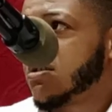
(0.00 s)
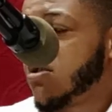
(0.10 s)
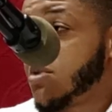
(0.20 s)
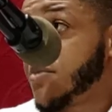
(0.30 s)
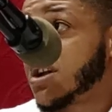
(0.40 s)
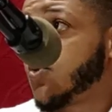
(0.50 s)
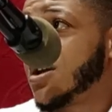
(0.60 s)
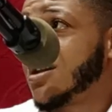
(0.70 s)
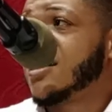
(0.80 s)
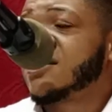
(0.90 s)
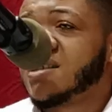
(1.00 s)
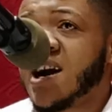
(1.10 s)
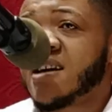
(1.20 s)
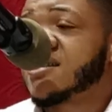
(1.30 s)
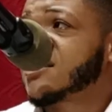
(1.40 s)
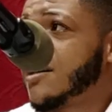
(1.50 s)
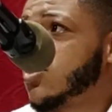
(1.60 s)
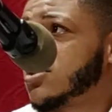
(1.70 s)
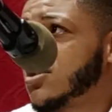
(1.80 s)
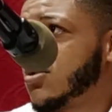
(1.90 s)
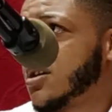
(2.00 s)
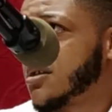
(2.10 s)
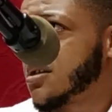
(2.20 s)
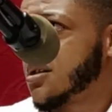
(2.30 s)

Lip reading: Remember, the wetland is the highest carbon sink on earth.